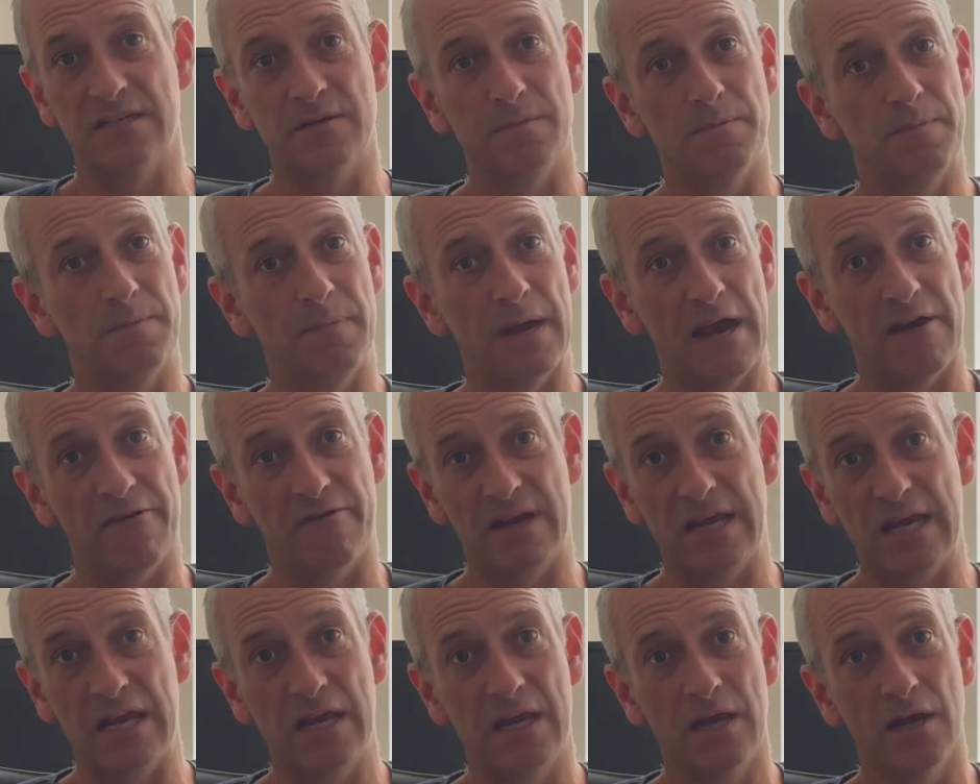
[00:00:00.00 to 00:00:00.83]

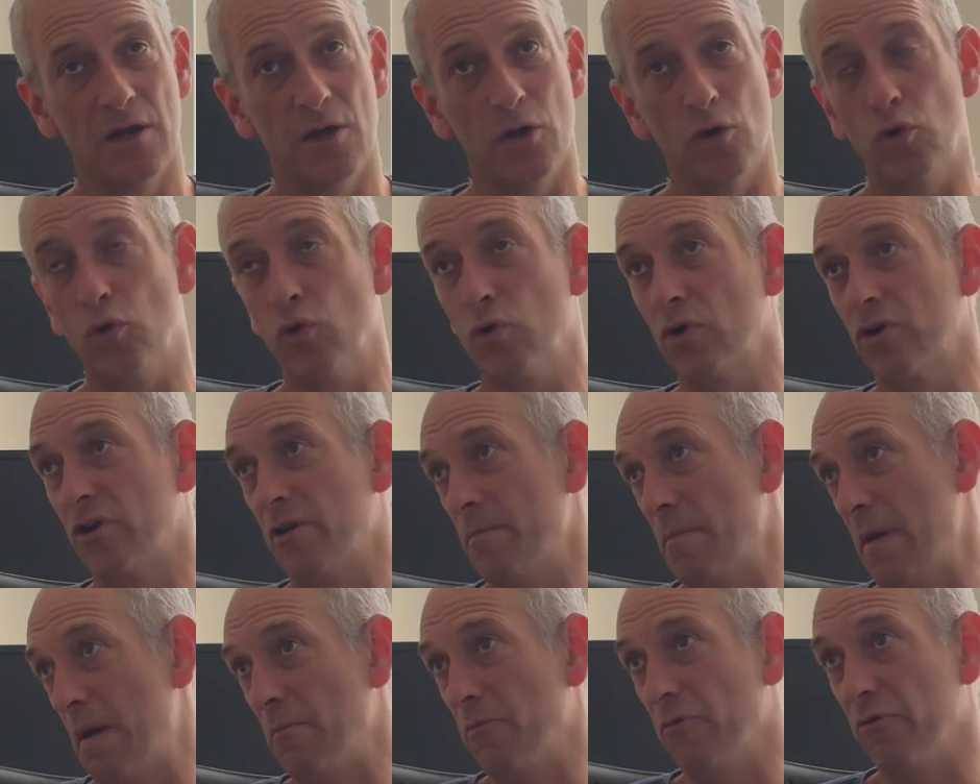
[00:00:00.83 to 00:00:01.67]
bury or
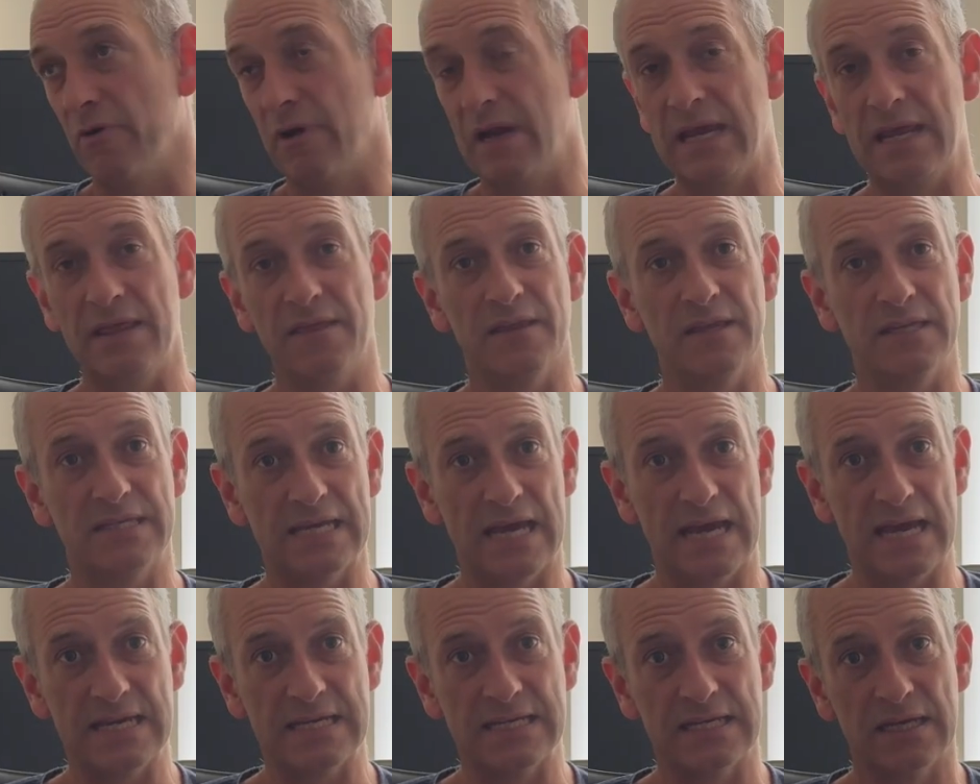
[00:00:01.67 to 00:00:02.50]
commemorate the
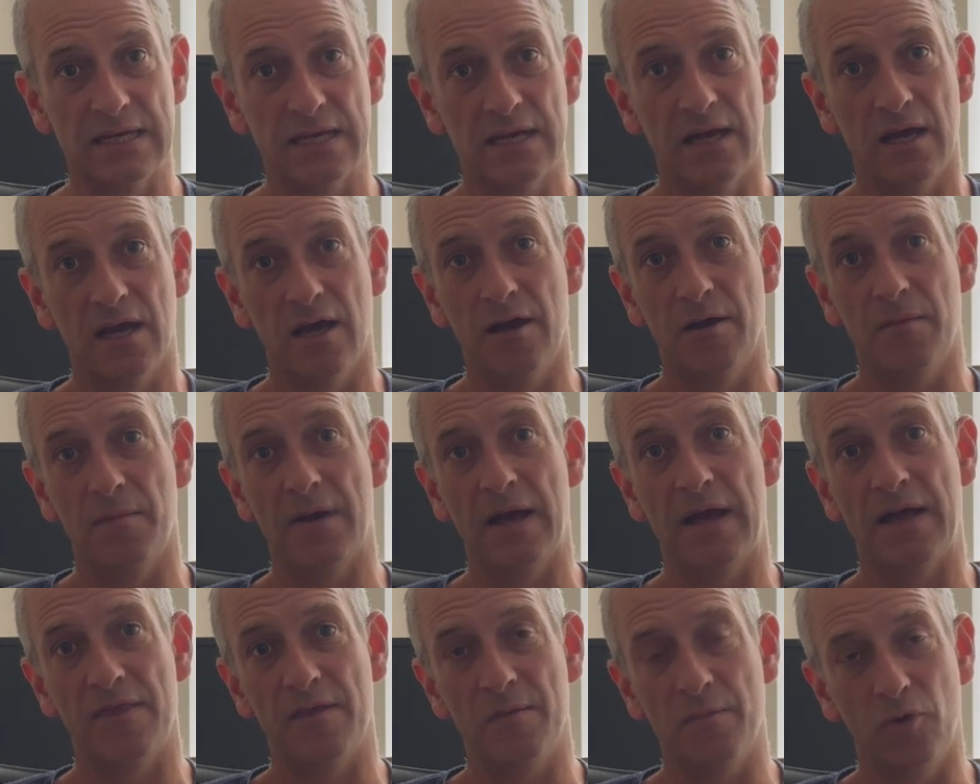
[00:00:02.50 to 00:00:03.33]
dead
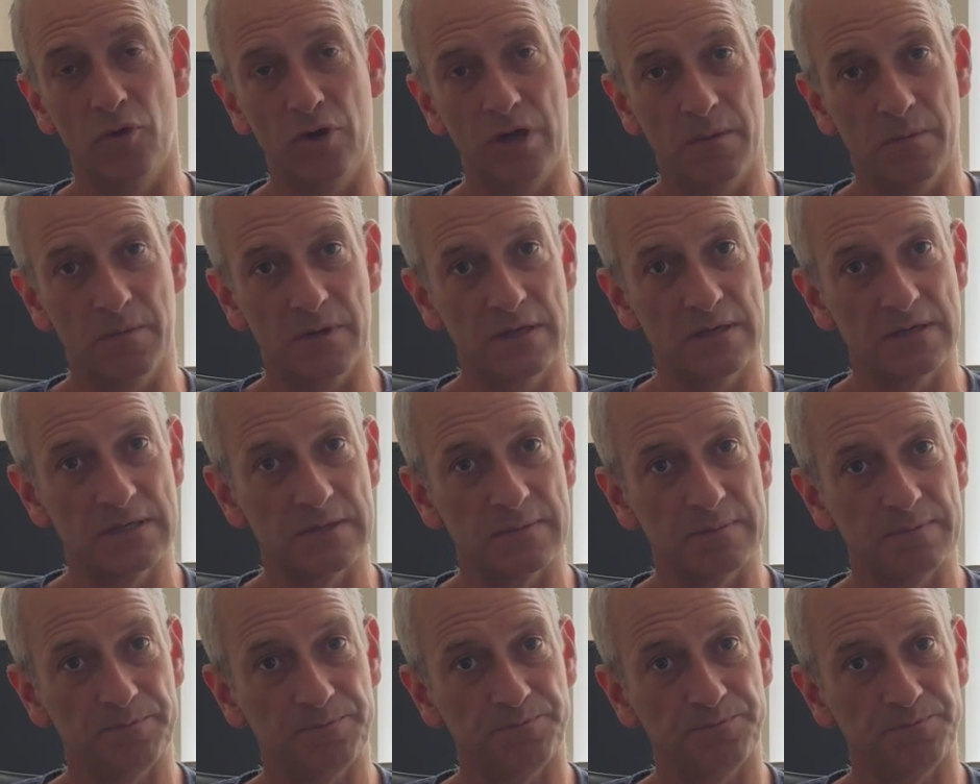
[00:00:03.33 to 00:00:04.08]
at the monument.